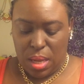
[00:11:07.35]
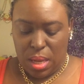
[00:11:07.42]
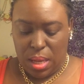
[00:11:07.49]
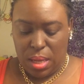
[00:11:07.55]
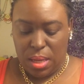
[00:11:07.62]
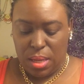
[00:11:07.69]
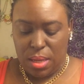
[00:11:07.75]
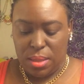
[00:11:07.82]

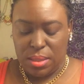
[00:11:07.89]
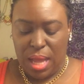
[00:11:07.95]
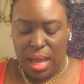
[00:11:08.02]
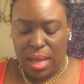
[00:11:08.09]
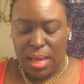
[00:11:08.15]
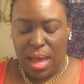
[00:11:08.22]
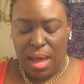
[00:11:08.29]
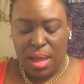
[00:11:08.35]
And
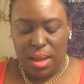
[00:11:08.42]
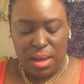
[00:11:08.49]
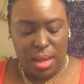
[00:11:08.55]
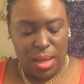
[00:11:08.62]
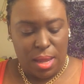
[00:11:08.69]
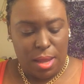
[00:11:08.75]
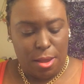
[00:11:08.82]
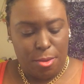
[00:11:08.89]
I got
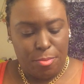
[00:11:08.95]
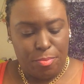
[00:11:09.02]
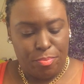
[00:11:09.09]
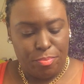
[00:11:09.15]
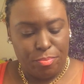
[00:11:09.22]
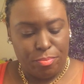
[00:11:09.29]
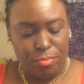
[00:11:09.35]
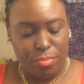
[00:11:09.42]
a
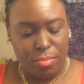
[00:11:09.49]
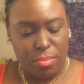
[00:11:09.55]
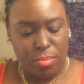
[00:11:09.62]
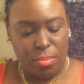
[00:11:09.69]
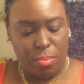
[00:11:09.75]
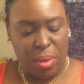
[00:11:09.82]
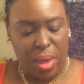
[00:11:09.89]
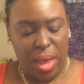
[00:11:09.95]

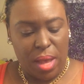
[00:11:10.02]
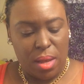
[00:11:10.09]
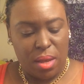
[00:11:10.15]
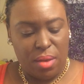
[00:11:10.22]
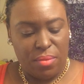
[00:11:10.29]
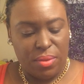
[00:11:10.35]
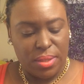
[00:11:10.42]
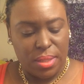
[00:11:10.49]
pack
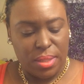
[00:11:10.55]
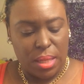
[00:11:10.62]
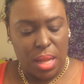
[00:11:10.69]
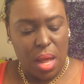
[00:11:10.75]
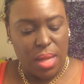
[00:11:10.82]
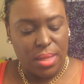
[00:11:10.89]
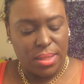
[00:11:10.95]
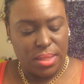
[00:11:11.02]
of the
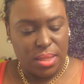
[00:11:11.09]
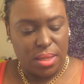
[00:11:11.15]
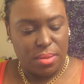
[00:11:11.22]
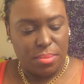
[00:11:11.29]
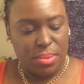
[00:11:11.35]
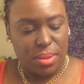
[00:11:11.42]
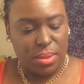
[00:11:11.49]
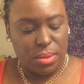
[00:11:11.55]
salon
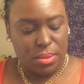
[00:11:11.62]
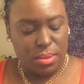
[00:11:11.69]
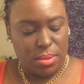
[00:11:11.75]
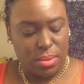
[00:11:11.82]
tips.